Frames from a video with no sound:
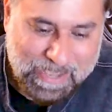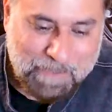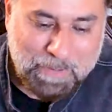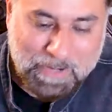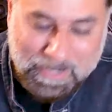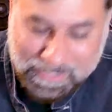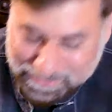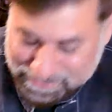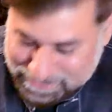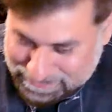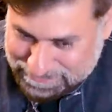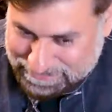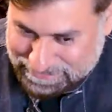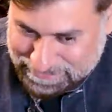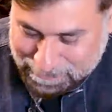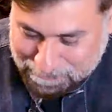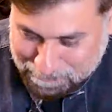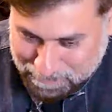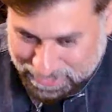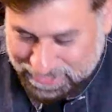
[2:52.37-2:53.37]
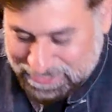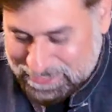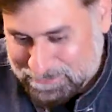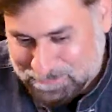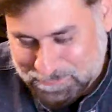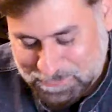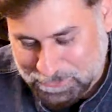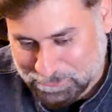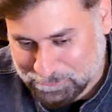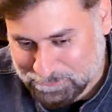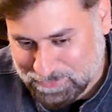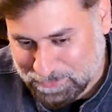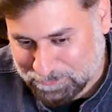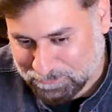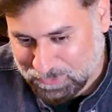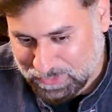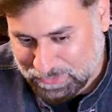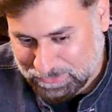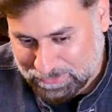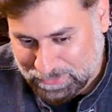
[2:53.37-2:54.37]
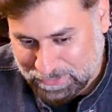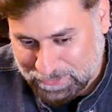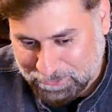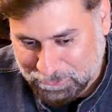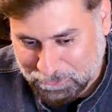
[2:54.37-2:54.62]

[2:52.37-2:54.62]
but it just reminds me of something that,